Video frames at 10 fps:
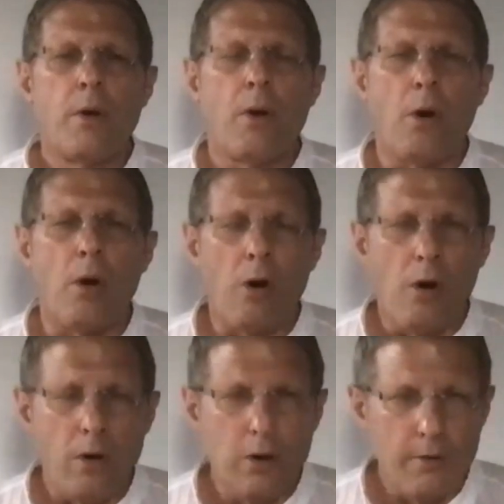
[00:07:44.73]

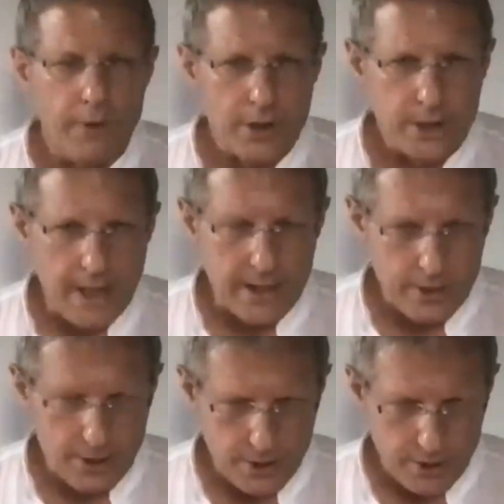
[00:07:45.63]
All of the
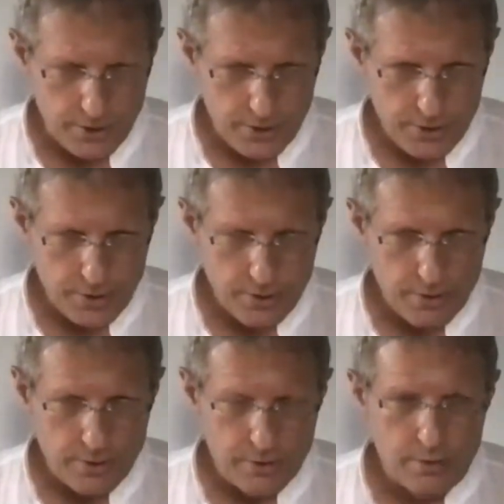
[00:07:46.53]
senses
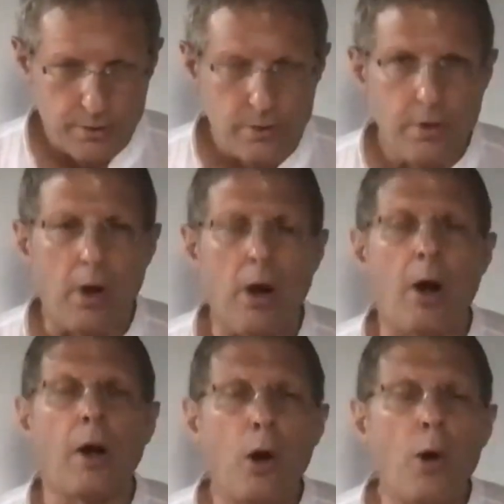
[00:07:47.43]

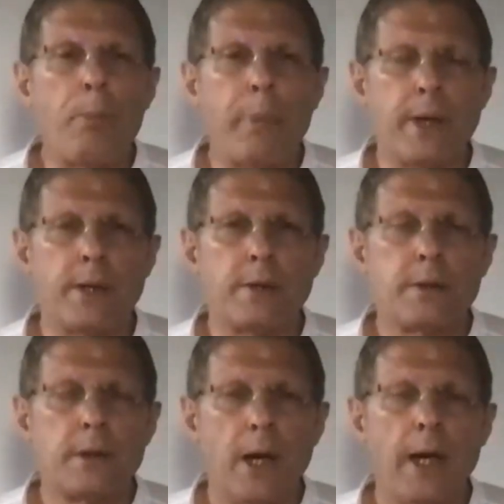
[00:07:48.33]
are open
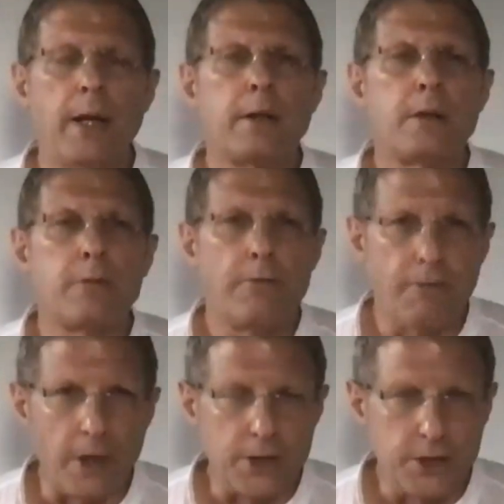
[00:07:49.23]
and
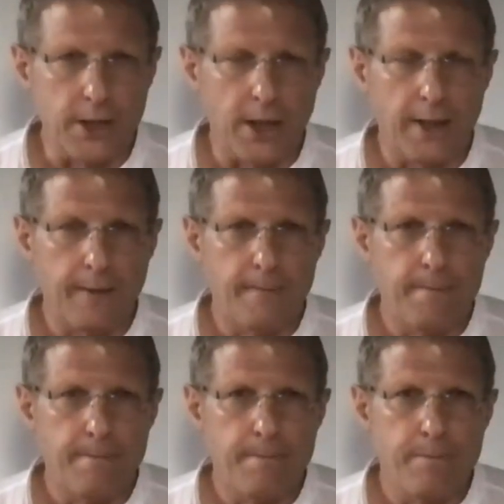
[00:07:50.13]
functioning,
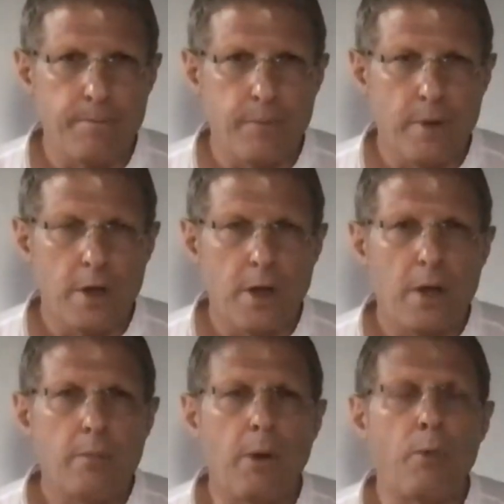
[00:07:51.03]

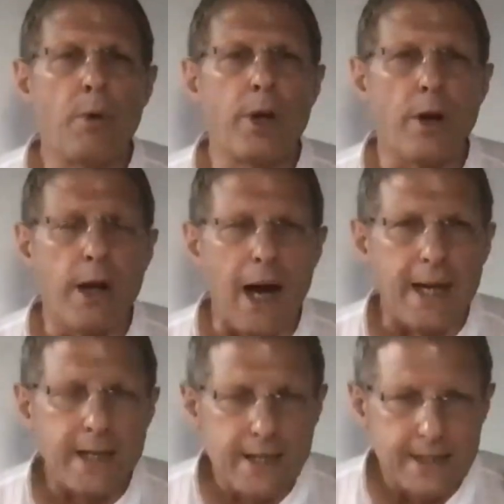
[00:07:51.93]
but we are
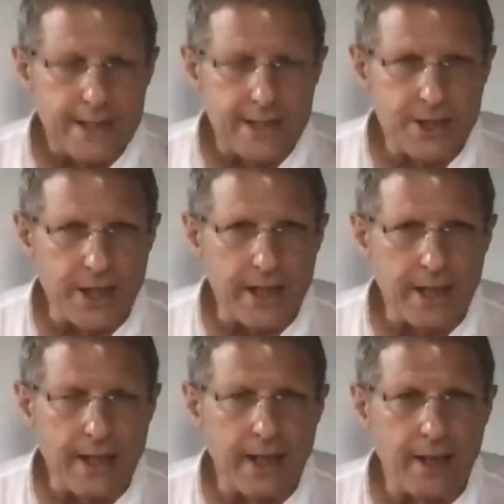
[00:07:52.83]
not
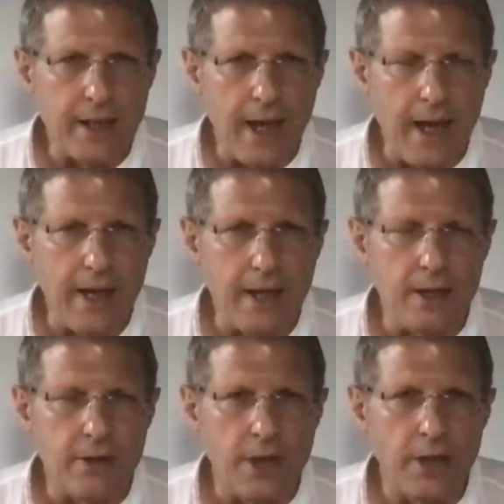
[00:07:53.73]
seeking
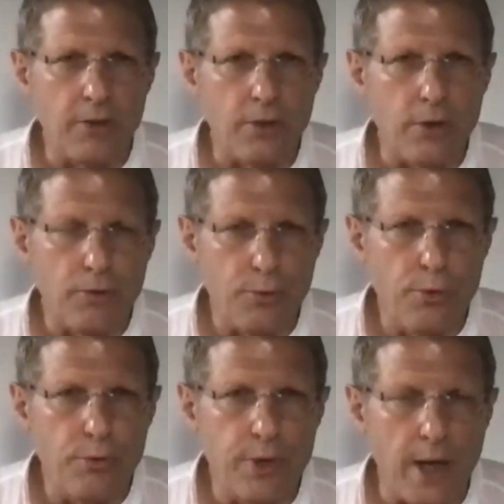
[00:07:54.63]
anything
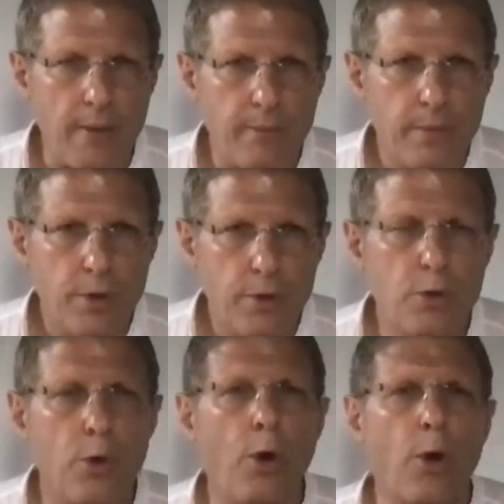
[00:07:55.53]
through them,
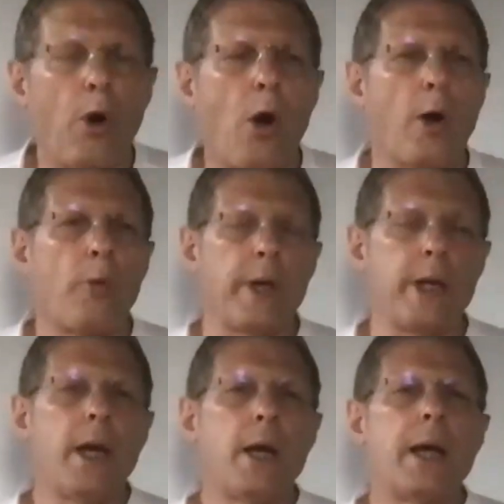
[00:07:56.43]
nor are
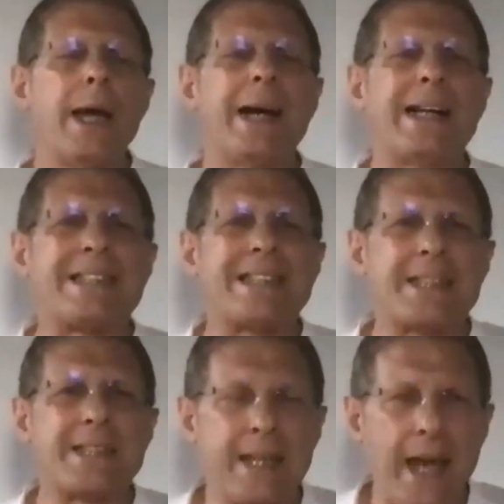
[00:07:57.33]
we
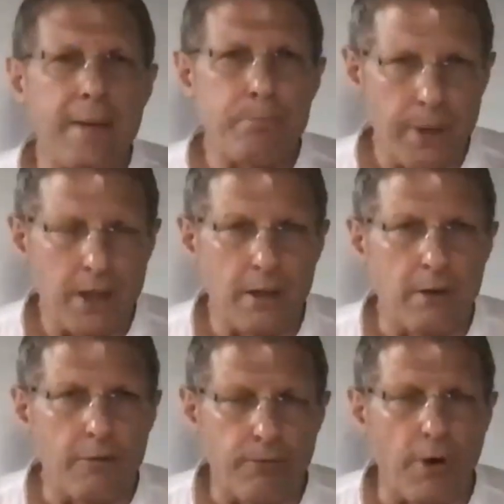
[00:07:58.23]
escaping
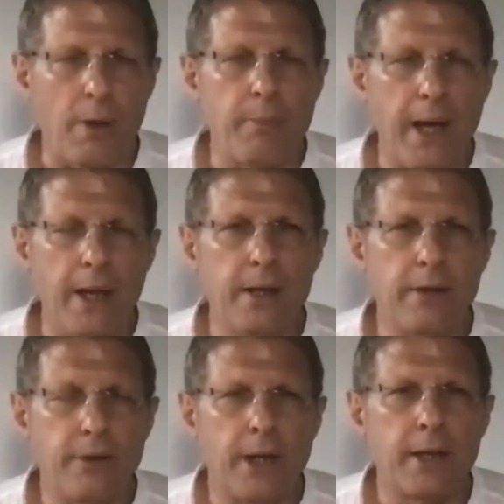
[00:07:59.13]
from
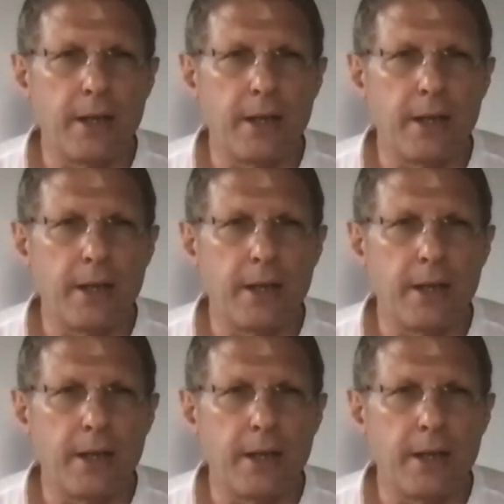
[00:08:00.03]
anything